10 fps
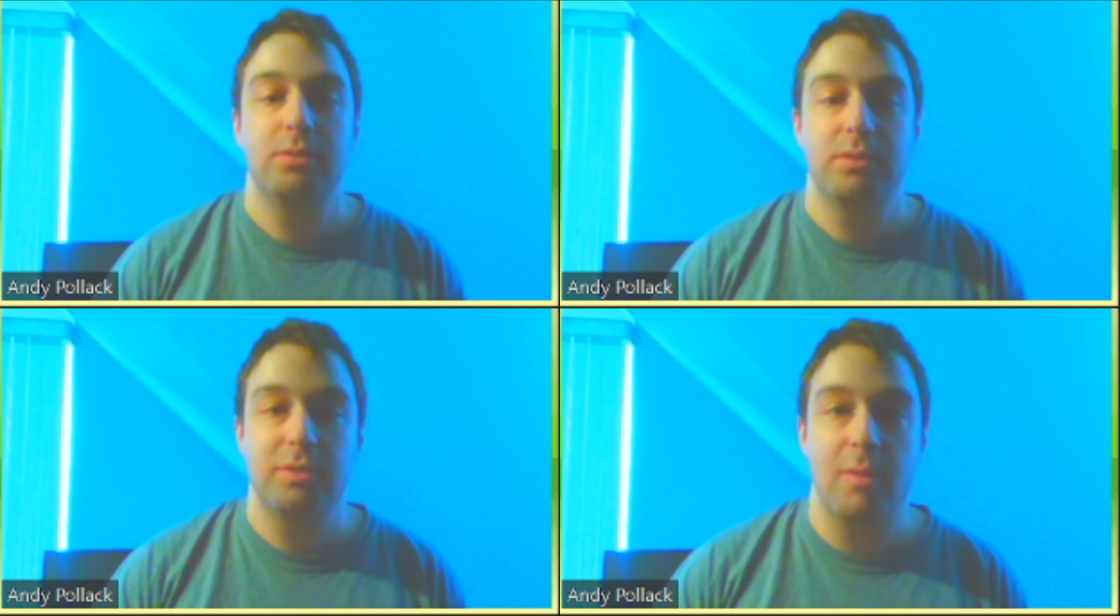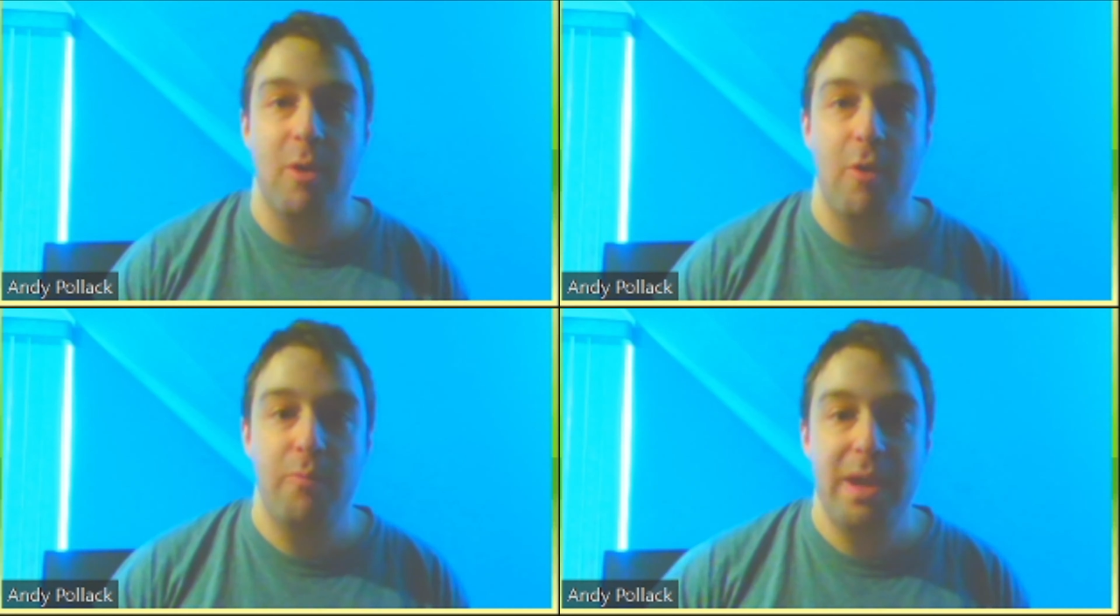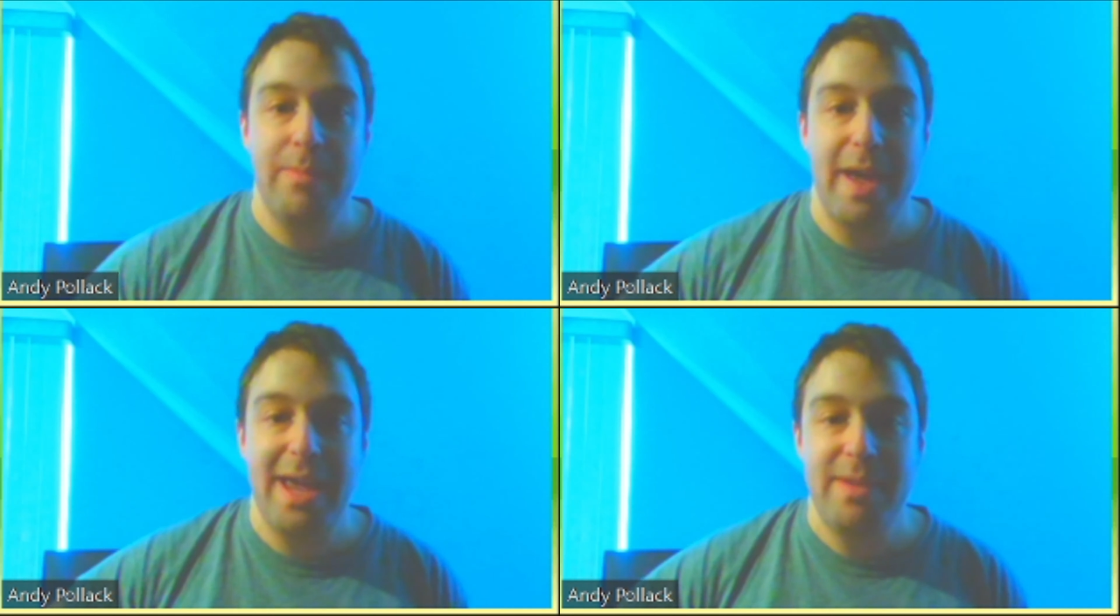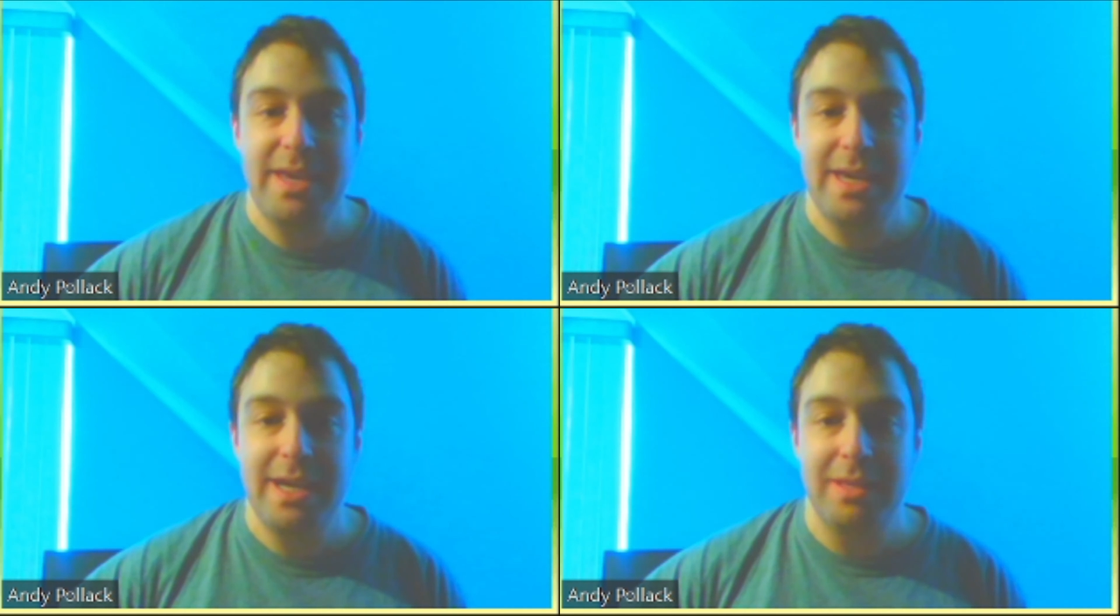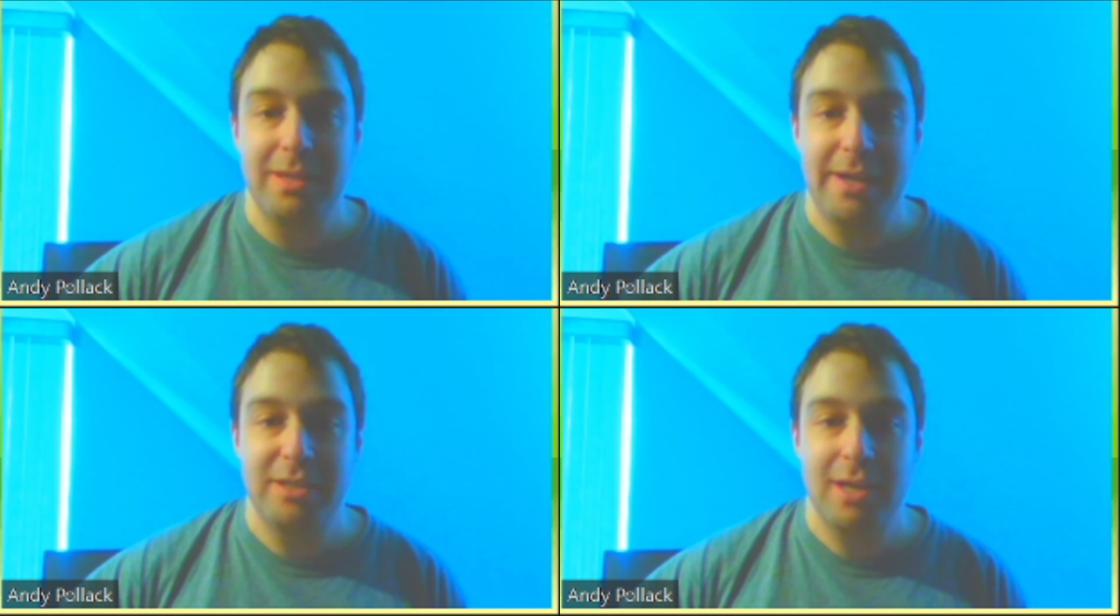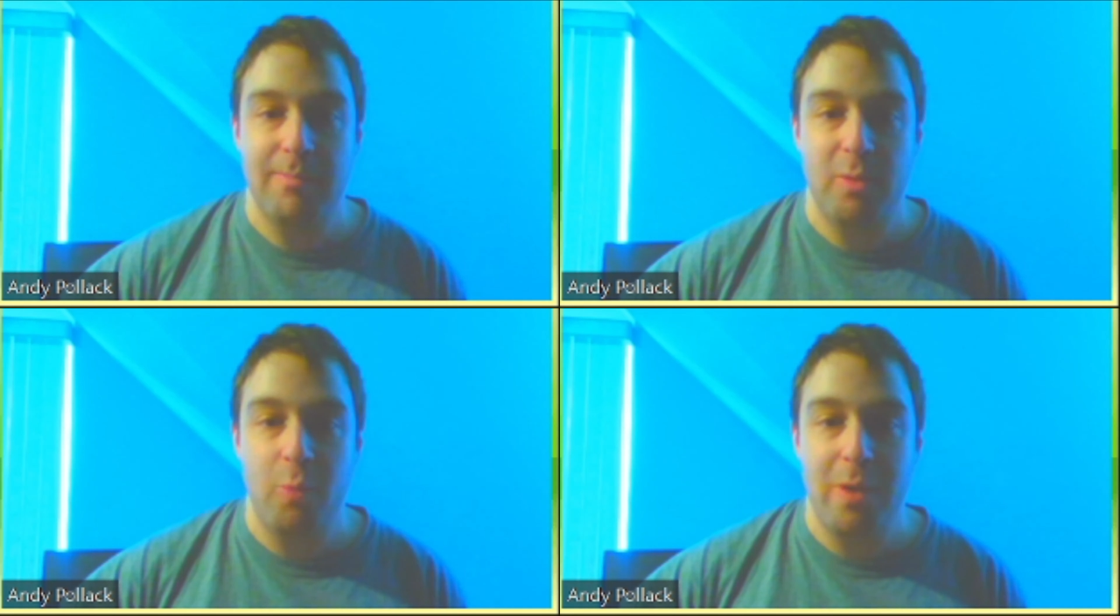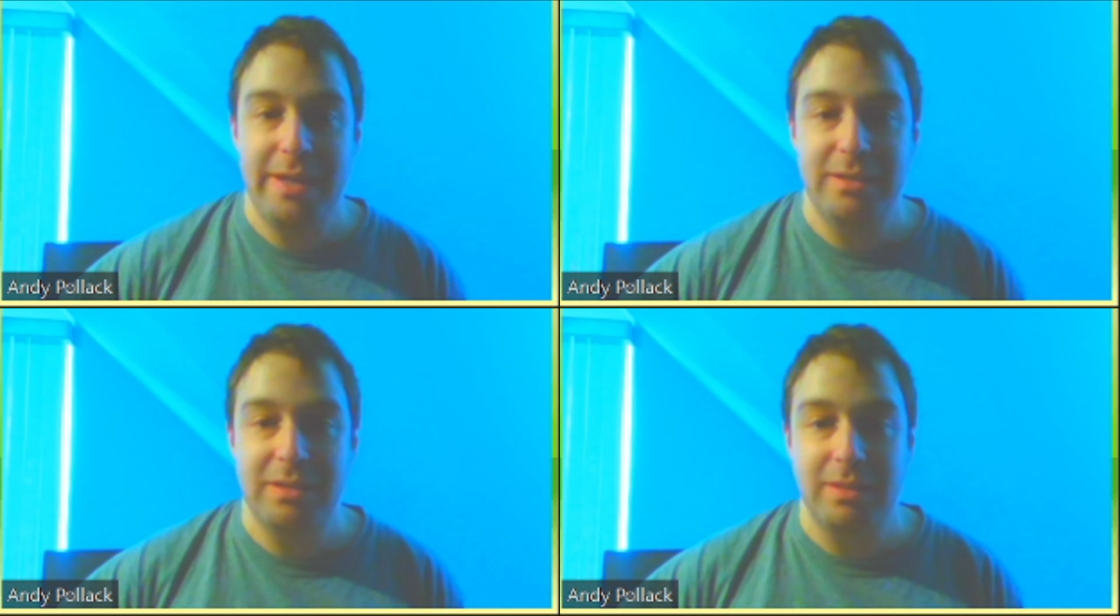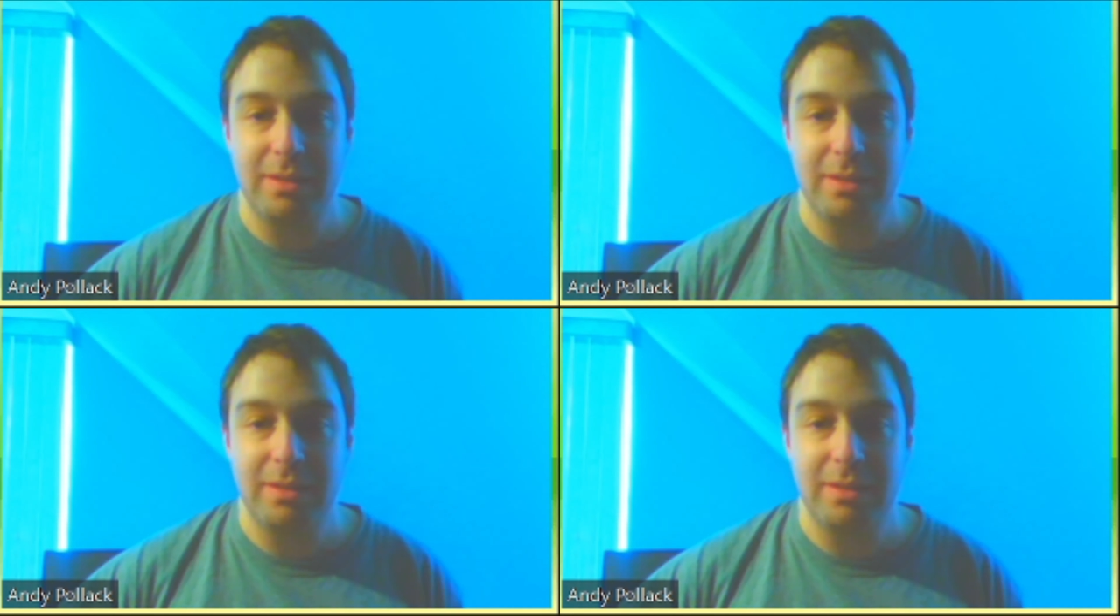So I'm hoping maybe in the next couple of weeks,